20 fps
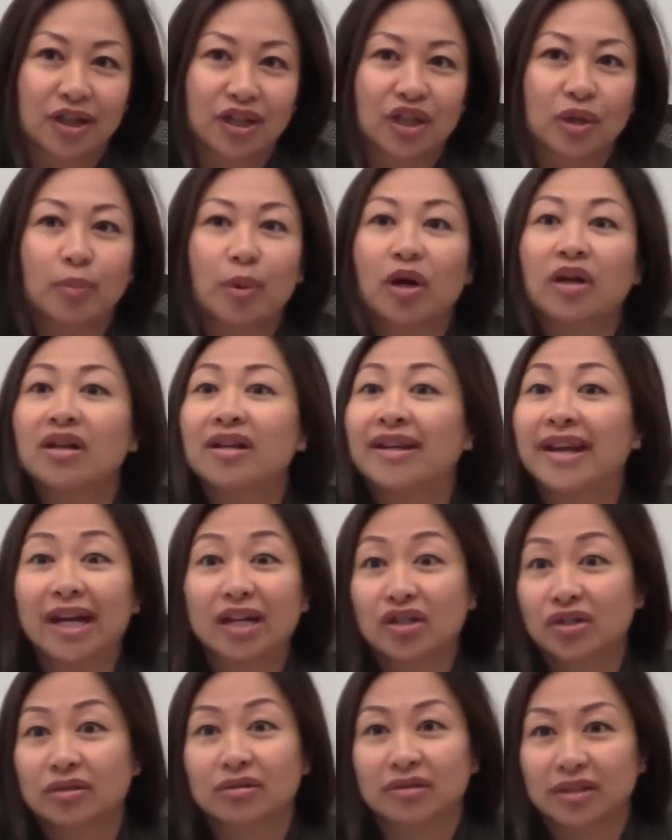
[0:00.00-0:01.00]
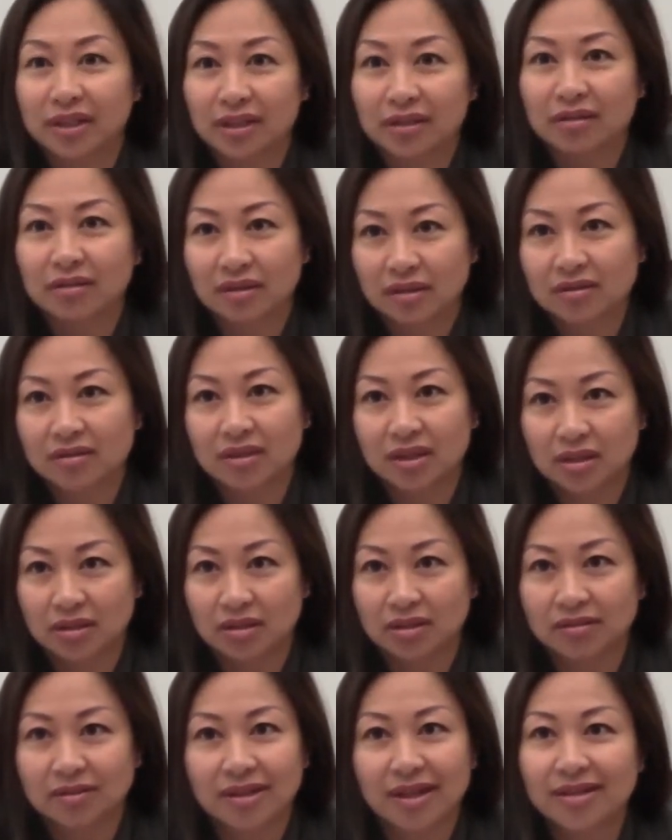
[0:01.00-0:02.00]
Your body naturally does
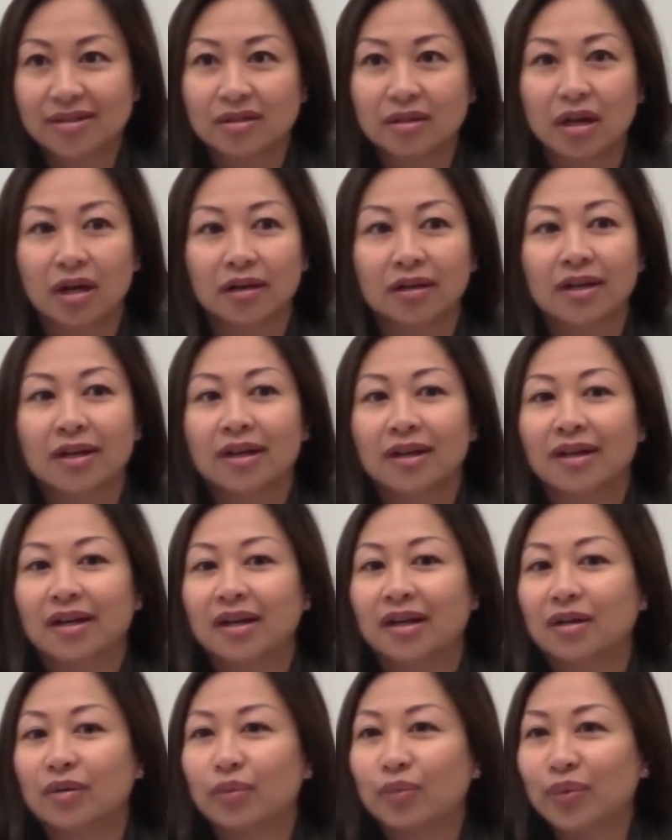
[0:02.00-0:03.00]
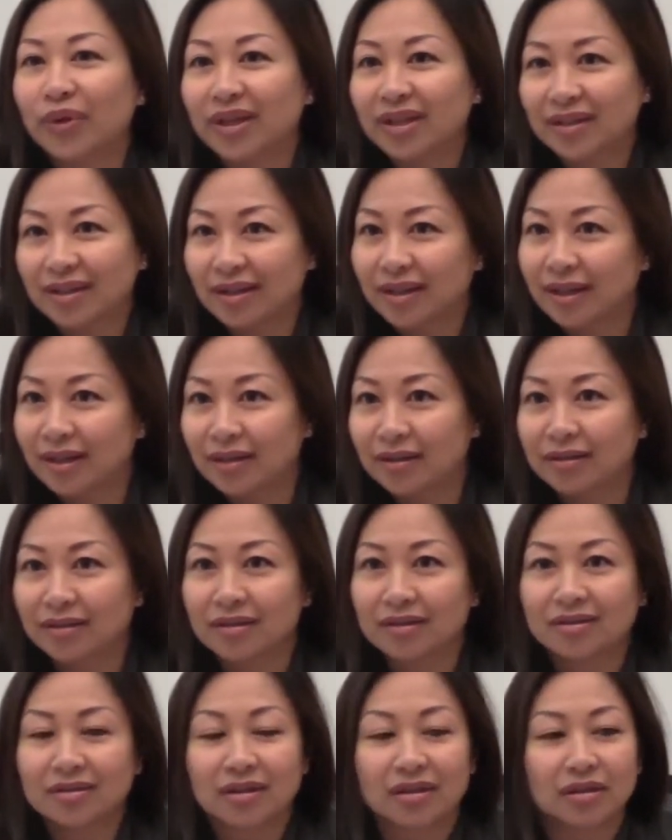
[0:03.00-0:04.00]
detox. It's not a week thing,
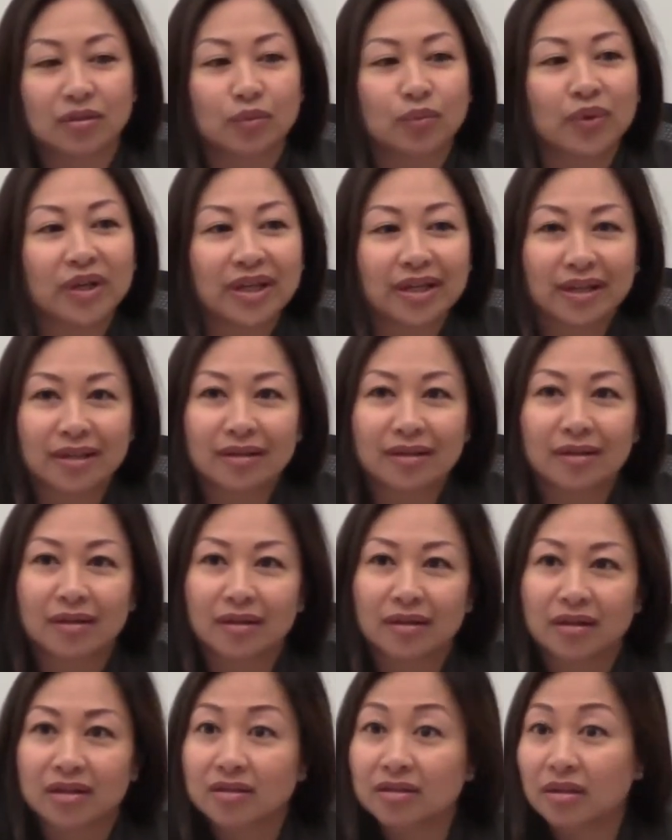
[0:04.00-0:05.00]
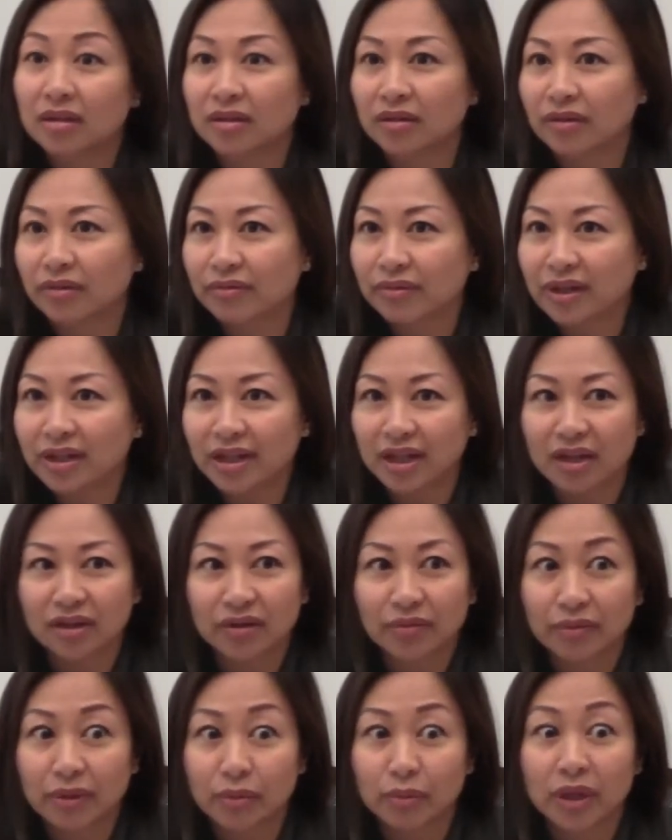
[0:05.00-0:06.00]
it's not a weekend thing, it's not a 3-day,
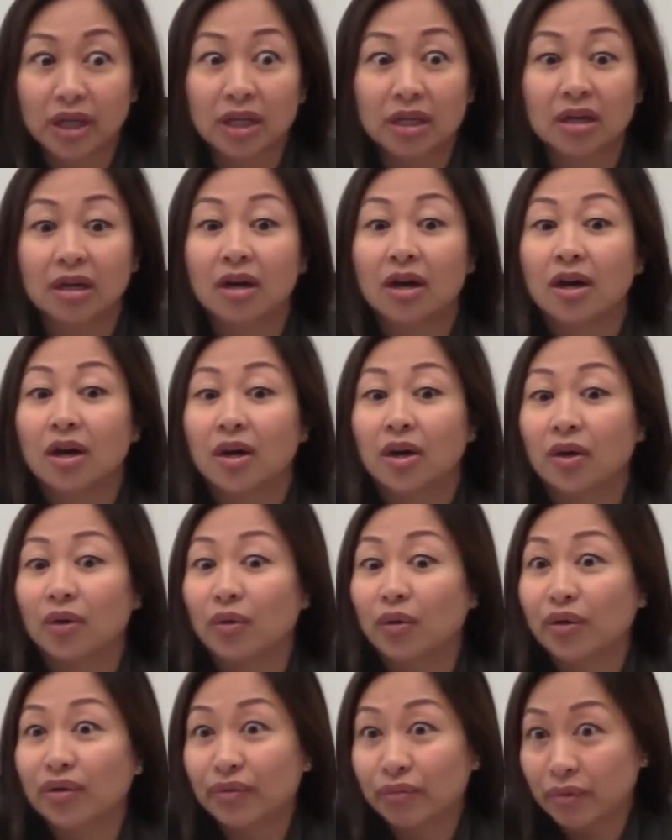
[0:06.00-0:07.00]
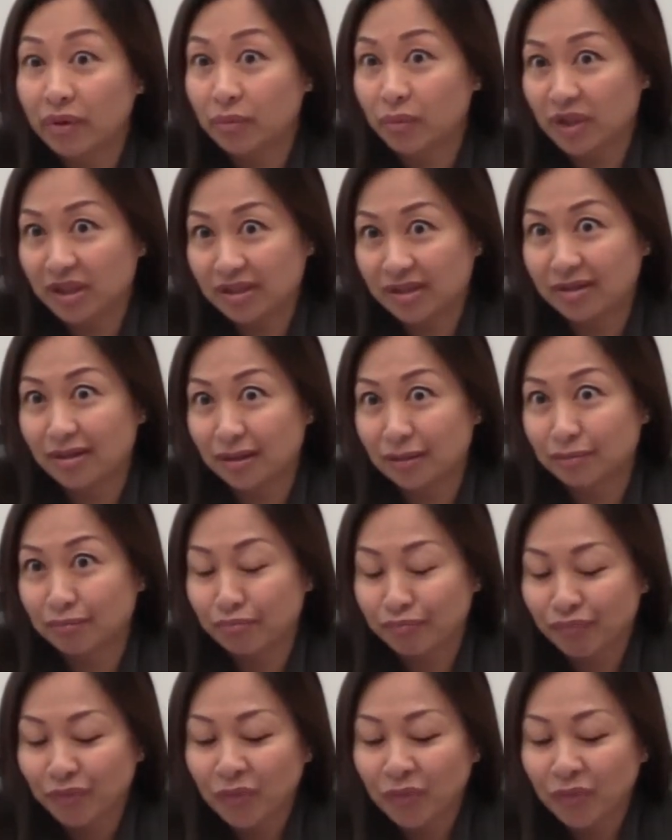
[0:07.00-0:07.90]
3-week, or 3 months thing.